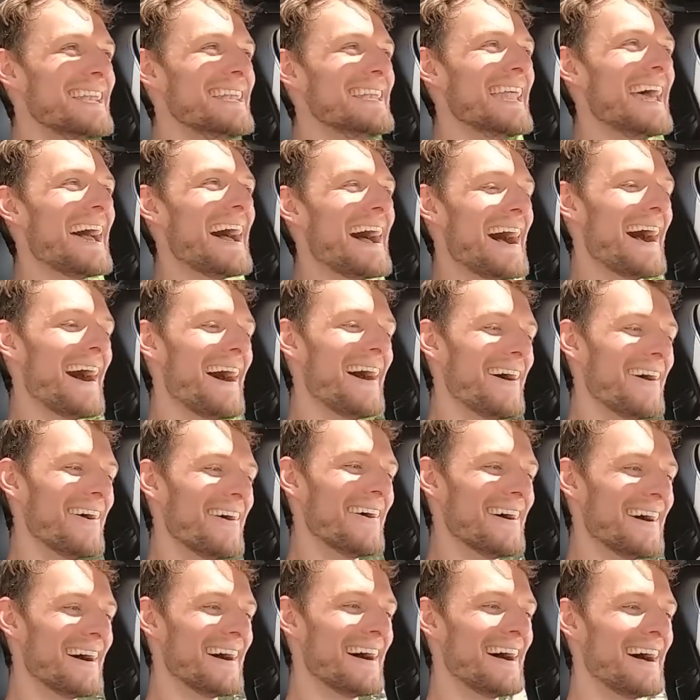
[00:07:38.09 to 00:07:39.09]
now.
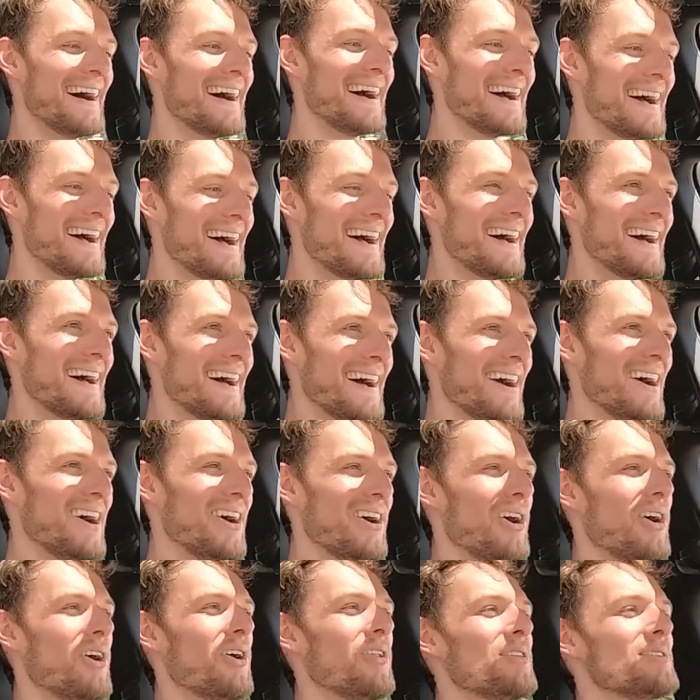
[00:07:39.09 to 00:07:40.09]

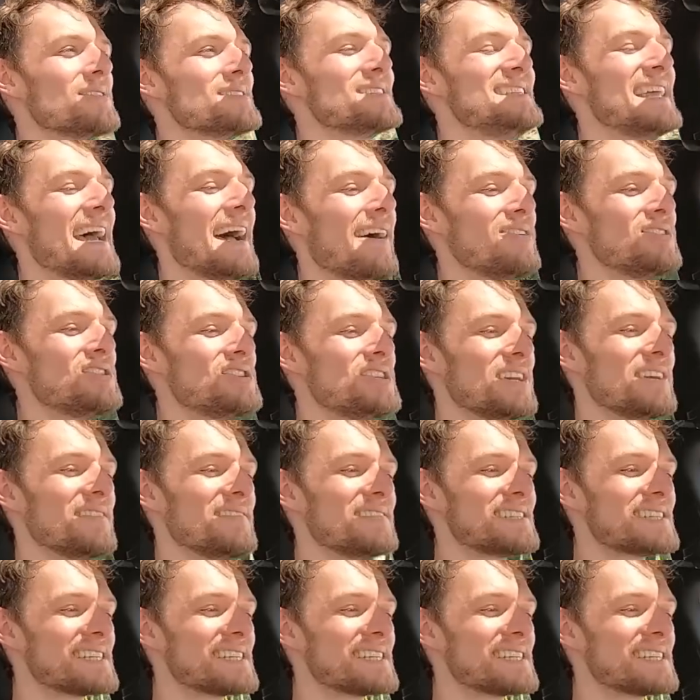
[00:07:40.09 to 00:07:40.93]
Oh, those downshifts.